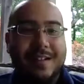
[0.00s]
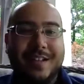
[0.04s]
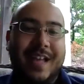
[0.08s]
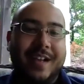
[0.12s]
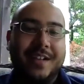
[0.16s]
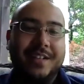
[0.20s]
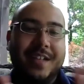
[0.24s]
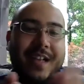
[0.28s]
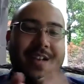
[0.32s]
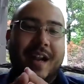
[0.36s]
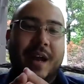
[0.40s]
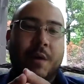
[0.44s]

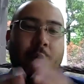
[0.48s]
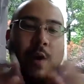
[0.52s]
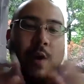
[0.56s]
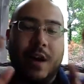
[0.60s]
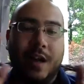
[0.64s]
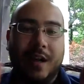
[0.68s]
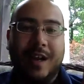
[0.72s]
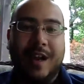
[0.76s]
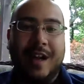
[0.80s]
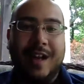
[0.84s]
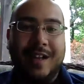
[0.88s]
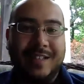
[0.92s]
Zach said, I want
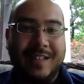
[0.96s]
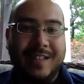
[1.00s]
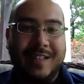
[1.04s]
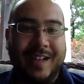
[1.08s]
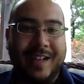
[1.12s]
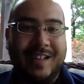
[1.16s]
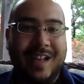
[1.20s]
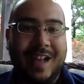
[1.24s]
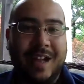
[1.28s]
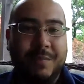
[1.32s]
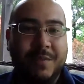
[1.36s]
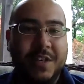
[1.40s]
a
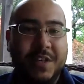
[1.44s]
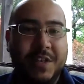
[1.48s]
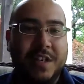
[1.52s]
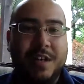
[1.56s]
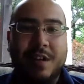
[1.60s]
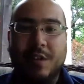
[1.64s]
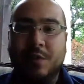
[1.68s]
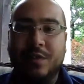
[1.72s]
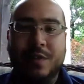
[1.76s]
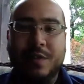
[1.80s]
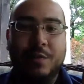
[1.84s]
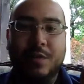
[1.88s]
contact object
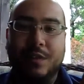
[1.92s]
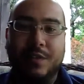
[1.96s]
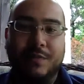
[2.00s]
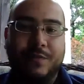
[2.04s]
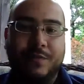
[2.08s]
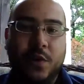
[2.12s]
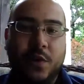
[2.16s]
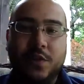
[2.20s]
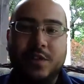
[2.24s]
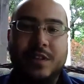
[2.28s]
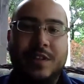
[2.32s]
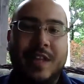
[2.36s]
and I only want the
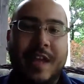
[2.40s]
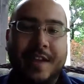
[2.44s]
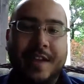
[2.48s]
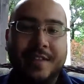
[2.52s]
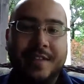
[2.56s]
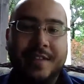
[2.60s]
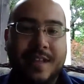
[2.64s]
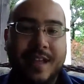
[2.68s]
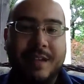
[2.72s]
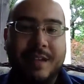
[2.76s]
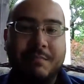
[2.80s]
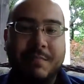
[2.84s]
first and
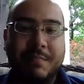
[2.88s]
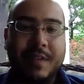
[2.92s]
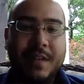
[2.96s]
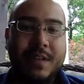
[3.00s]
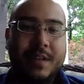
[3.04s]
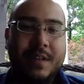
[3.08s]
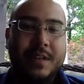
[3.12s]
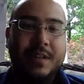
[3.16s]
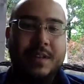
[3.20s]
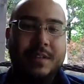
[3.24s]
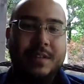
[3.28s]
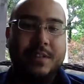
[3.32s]
last name.
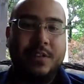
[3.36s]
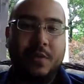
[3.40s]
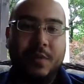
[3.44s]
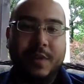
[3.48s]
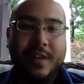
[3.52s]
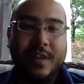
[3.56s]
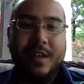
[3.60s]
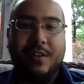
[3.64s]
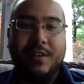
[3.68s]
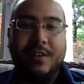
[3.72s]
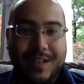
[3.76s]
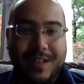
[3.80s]
So
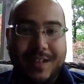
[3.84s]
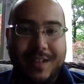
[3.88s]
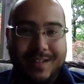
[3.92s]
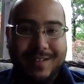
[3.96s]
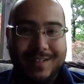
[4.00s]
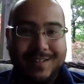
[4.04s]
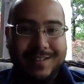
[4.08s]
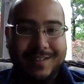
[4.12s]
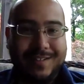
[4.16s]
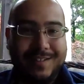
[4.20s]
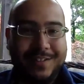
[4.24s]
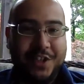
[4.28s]
here it
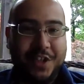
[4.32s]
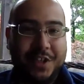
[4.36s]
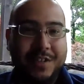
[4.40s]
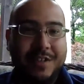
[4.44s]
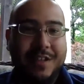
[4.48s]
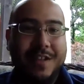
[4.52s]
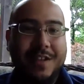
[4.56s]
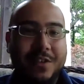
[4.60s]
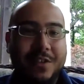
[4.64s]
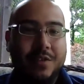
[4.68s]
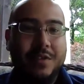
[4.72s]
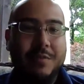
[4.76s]
is, just
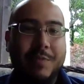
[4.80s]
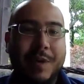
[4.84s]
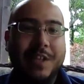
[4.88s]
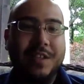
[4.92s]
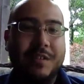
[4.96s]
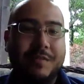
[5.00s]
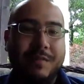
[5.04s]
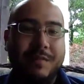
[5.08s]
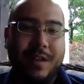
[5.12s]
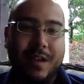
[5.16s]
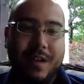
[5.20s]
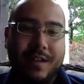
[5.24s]
like you
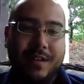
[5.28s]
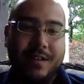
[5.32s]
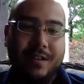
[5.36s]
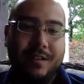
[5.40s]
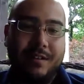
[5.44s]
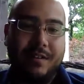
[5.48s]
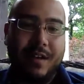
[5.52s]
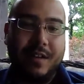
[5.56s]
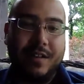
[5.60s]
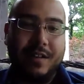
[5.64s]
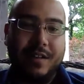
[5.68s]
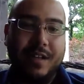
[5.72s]
specified,
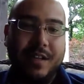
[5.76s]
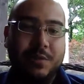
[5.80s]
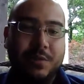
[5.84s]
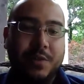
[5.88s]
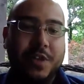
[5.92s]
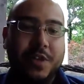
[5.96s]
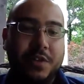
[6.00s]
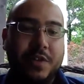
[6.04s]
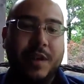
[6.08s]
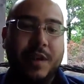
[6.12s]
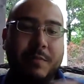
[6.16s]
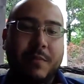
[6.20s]
right? That's
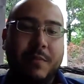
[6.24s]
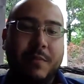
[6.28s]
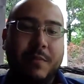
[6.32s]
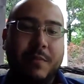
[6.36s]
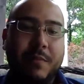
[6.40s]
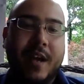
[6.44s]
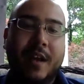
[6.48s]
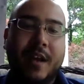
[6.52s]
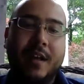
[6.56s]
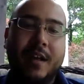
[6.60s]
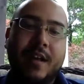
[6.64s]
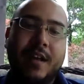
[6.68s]
what you get
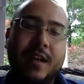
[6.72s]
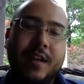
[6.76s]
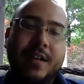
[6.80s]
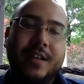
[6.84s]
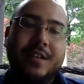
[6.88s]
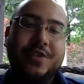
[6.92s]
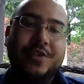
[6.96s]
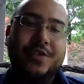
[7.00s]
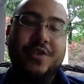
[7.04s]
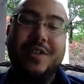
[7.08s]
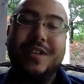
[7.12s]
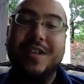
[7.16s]
back.
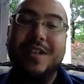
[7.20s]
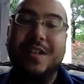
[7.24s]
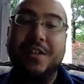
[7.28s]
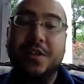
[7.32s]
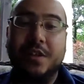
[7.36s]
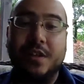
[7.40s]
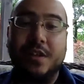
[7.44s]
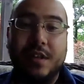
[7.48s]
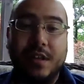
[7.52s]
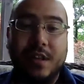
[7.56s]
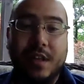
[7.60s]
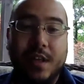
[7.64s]

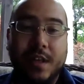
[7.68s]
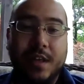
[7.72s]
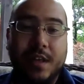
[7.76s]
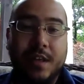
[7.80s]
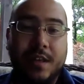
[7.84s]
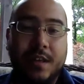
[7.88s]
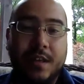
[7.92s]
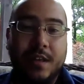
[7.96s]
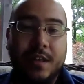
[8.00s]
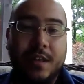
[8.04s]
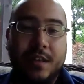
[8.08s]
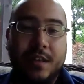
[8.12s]
Traditionally,